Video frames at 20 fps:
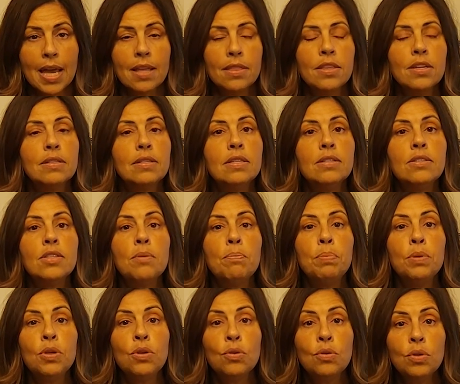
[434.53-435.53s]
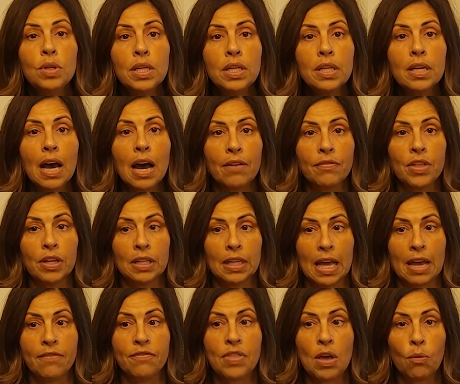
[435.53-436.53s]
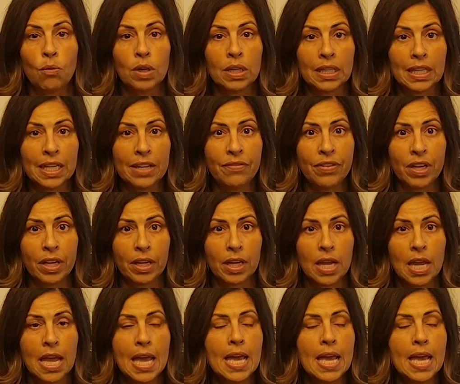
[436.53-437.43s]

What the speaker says: This is the beauty of the life that we're living.